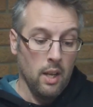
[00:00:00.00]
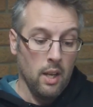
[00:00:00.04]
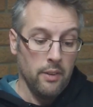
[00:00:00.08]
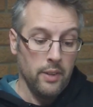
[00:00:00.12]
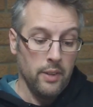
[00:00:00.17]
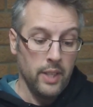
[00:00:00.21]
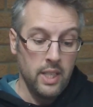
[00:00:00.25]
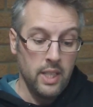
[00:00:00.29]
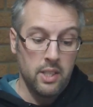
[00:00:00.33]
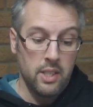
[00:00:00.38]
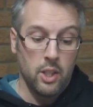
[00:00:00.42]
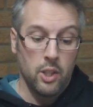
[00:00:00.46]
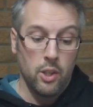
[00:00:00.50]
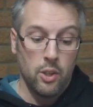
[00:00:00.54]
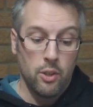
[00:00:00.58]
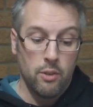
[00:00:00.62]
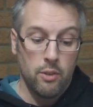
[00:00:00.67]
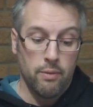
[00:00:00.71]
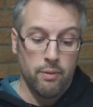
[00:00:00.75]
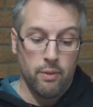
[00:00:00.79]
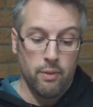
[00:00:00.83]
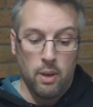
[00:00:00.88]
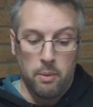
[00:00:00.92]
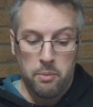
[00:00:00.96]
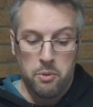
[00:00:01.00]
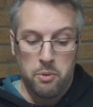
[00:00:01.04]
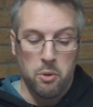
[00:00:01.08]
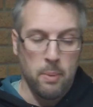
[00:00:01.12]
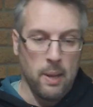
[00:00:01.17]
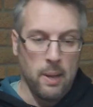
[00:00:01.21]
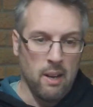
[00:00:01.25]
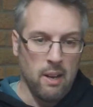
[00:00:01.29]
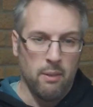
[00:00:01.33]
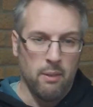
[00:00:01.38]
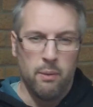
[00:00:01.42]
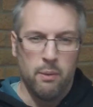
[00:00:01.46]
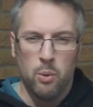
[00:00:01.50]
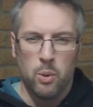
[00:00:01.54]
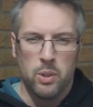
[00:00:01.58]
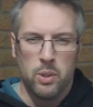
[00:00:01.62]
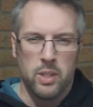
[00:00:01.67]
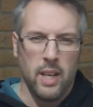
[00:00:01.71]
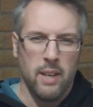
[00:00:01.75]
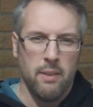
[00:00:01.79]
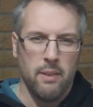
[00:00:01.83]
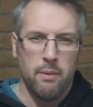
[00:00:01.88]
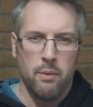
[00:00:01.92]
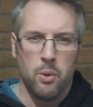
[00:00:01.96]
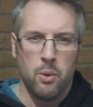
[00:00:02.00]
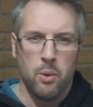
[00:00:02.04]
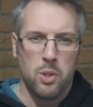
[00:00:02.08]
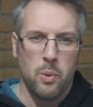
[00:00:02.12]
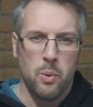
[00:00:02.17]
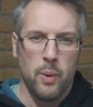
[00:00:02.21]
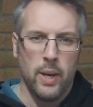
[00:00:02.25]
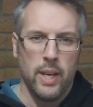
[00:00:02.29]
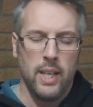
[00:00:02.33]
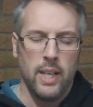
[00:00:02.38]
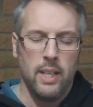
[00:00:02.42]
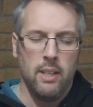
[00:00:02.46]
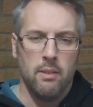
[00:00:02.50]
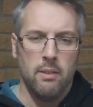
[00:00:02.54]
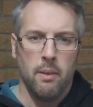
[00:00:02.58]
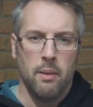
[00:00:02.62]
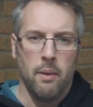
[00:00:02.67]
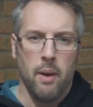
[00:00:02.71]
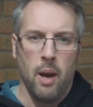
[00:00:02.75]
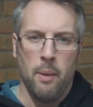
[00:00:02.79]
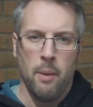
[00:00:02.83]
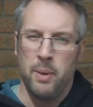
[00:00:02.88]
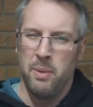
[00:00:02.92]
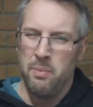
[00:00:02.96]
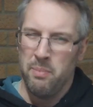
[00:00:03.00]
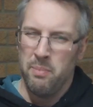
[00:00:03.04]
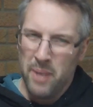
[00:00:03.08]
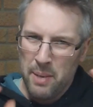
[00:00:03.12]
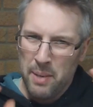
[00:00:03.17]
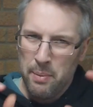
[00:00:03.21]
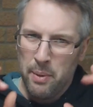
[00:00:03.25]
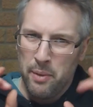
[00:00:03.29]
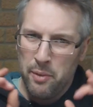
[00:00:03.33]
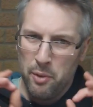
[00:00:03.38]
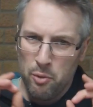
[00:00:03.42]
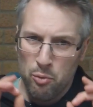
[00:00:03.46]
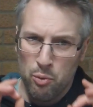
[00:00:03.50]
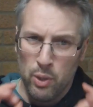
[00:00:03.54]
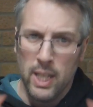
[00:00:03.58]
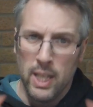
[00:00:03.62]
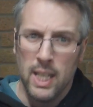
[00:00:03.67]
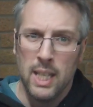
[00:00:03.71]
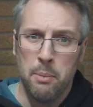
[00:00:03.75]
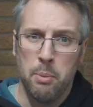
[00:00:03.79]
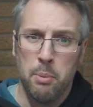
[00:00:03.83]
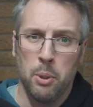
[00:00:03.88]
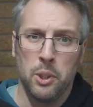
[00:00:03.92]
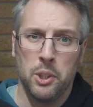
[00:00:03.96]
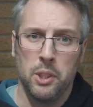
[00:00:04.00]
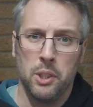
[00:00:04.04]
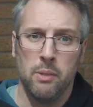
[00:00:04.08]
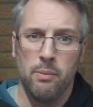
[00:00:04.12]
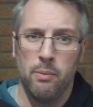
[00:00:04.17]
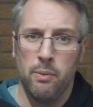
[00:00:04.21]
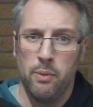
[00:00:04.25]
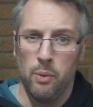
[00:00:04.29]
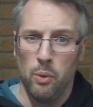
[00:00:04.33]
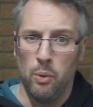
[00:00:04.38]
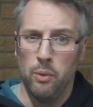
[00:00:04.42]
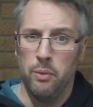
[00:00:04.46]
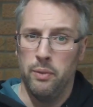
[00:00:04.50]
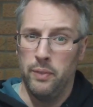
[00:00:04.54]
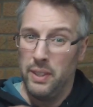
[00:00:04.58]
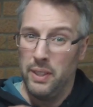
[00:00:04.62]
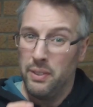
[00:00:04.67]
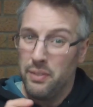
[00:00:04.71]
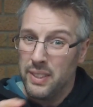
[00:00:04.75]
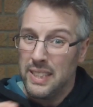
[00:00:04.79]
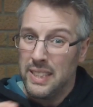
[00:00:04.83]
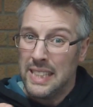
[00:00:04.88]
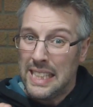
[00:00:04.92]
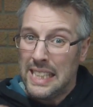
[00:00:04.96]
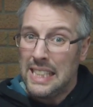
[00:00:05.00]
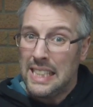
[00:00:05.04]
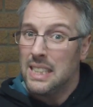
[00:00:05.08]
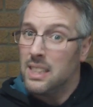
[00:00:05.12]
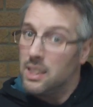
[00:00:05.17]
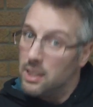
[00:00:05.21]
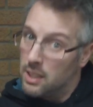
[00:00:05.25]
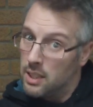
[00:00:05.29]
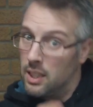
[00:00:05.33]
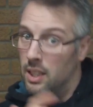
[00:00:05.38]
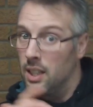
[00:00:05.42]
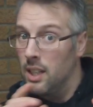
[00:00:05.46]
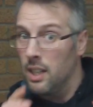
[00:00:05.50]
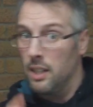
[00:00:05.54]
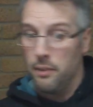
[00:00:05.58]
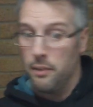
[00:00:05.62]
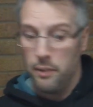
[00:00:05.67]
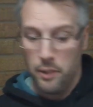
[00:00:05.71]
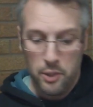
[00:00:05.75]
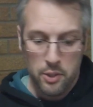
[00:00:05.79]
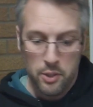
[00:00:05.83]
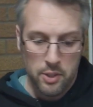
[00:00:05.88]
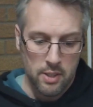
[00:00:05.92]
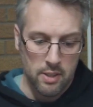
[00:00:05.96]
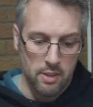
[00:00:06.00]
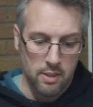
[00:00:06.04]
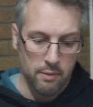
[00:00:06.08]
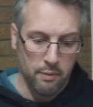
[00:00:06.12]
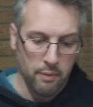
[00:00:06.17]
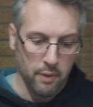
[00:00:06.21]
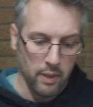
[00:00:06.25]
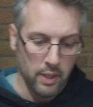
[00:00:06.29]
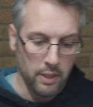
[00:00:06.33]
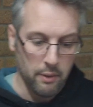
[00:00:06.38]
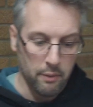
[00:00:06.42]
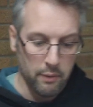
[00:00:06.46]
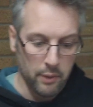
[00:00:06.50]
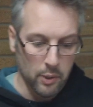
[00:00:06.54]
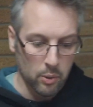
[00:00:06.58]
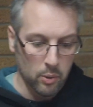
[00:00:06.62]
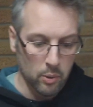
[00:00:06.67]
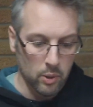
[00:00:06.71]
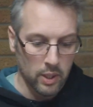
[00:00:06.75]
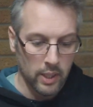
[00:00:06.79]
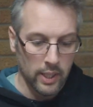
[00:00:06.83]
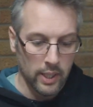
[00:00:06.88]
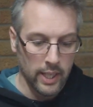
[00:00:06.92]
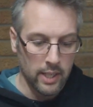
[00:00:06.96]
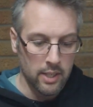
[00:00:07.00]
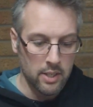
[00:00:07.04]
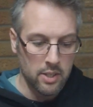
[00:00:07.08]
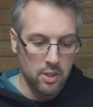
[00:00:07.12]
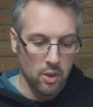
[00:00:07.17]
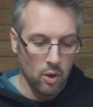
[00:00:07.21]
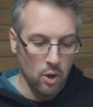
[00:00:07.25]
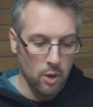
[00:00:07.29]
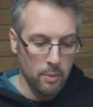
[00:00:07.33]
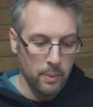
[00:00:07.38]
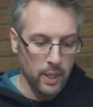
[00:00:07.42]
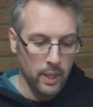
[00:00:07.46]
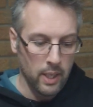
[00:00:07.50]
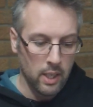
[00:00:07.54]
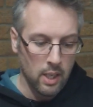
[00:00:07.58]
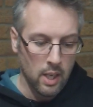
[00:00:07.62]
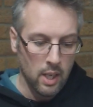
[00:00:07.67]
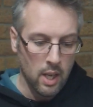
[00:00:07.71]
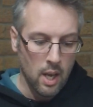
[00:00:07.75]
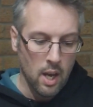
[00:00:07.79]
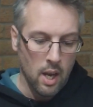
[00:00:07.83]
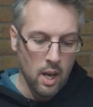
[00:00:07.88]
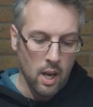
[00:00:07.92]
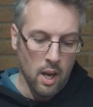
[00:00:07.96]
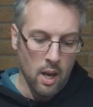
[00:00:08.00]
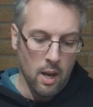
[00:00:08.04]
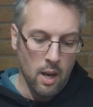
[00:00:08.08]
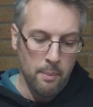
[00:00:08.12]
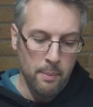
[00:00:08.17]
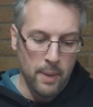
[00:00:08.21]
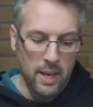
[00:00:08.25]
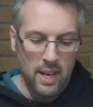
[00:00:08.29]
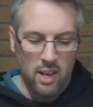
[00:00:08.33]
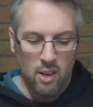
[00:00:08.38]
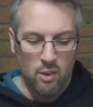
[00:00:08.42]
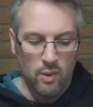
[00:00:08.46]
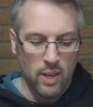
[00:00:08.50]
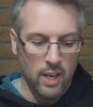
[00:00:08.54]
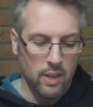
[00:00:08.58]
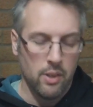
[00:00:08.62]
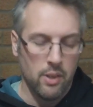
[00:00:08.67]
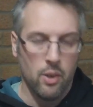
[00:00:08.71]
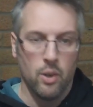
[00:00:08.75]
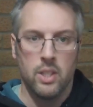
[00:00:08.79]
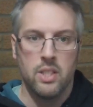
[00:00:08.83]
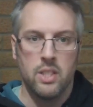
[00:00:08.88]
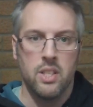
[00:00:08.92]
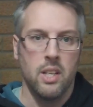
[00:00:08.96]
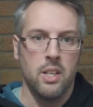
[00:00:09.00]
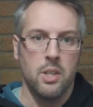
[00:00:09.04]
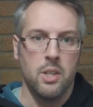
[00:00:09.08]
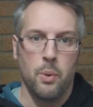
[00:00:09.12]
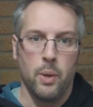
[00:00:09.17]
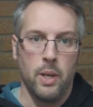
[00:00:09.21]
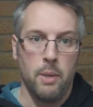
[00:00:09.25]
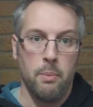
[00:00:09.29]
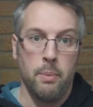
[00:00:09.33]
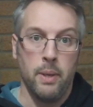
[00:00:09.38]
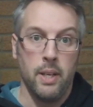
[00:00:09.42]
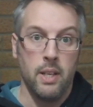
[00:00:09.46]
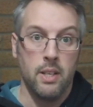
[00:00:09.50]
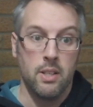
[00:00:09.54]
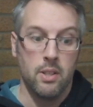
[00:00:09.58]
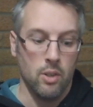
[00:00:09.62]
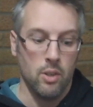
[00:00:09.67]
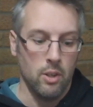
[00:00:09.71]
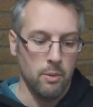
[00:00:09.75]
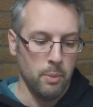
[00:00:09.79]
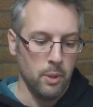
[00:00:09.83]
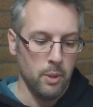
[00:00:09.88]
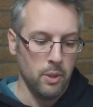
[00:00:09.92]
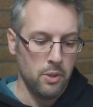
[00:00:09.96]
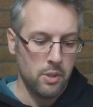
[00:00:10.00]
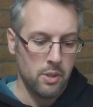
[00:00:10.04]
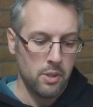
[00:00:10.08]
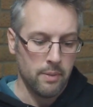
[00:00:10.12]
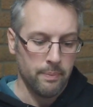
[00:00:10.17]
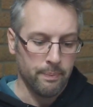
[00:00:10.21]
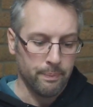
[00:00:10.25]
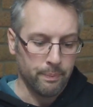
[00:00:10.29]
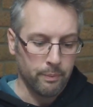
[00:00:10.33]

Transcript: These are good for up to about 410, 420. I mean, maybe if you really push them, 450, if you're using some funny fuel and can get the timing, at around 19-20 psi boost.